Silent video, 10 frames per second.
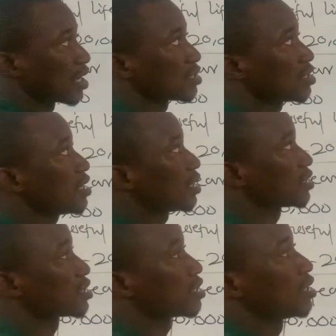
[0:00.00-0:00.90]
see that
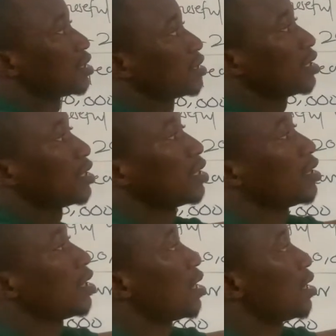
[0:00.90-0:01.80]
the
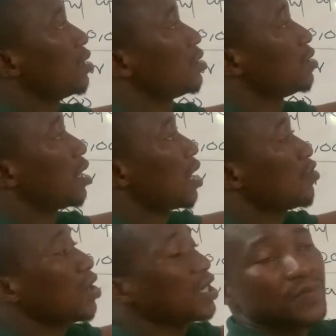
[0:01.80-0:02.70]

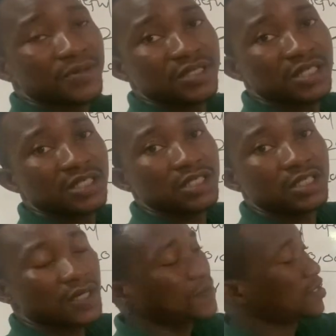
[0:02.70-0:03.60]
annual depreciation
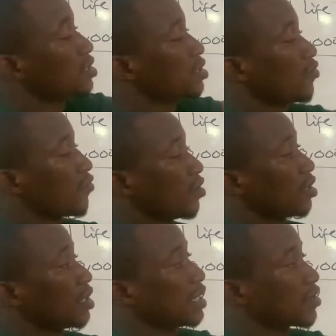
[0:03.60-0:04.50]
keeps
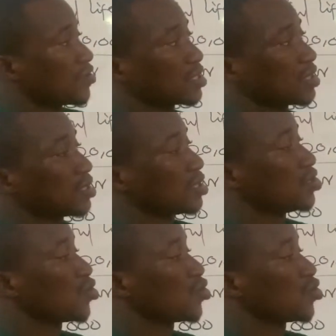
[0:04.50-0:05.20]
decreasing.